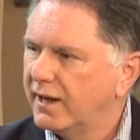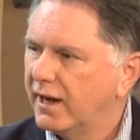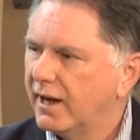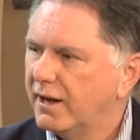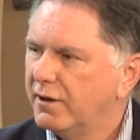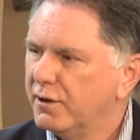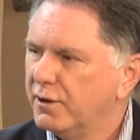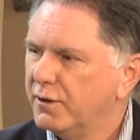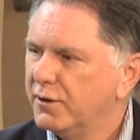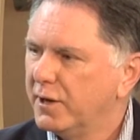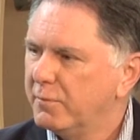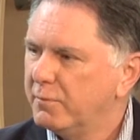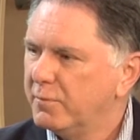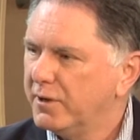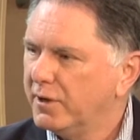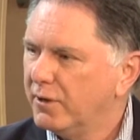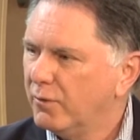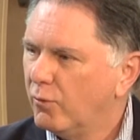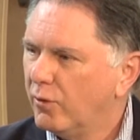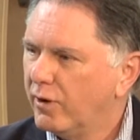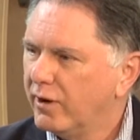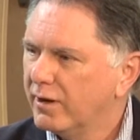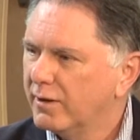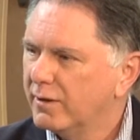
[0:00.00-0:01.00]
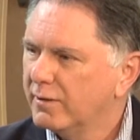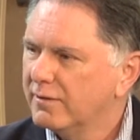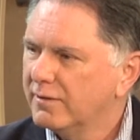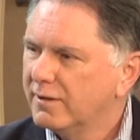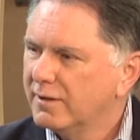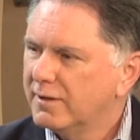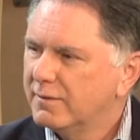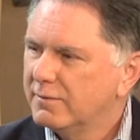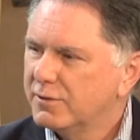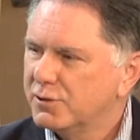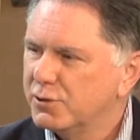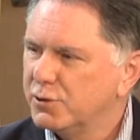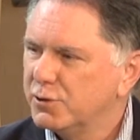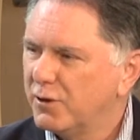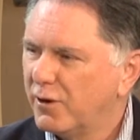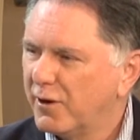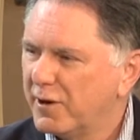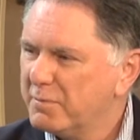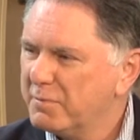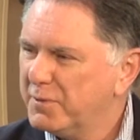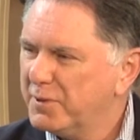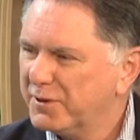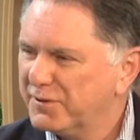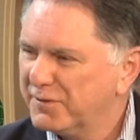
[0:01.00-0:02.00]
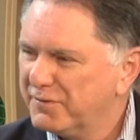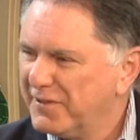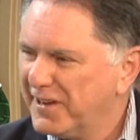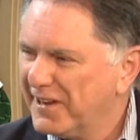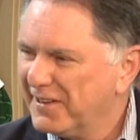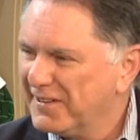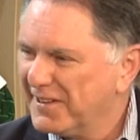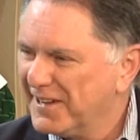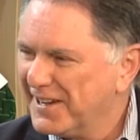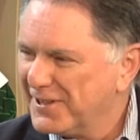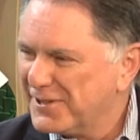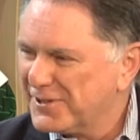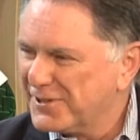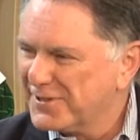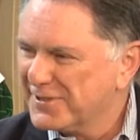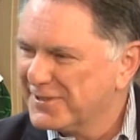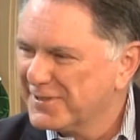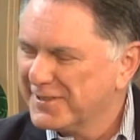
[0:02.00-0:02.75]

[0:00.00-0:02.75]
I knew they'd be a winner because you'd already built the foundation.